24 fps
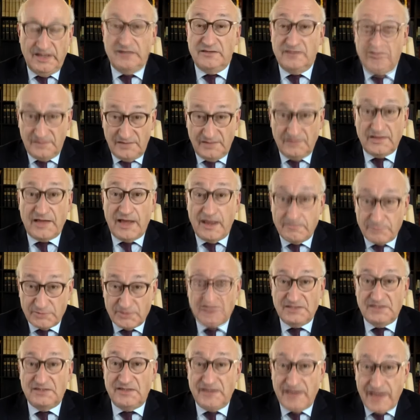And this is
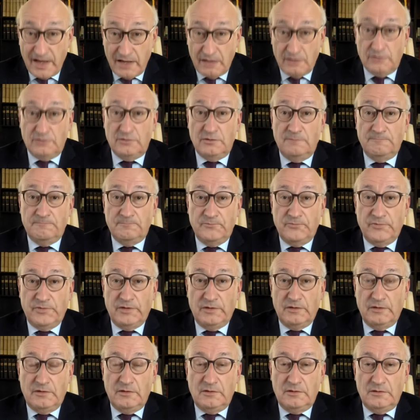happening now.
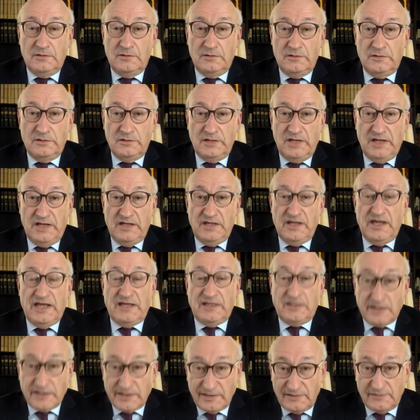And
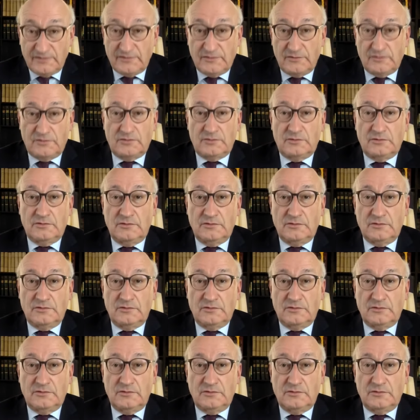at least